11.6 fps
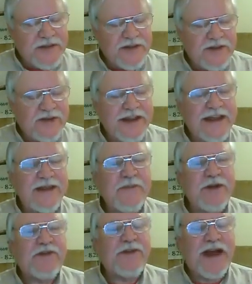attainment
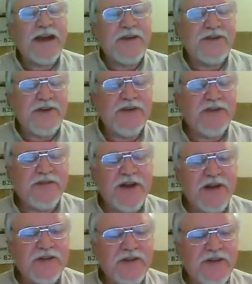of higher states of
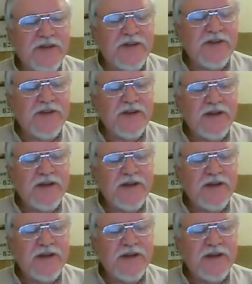consciousness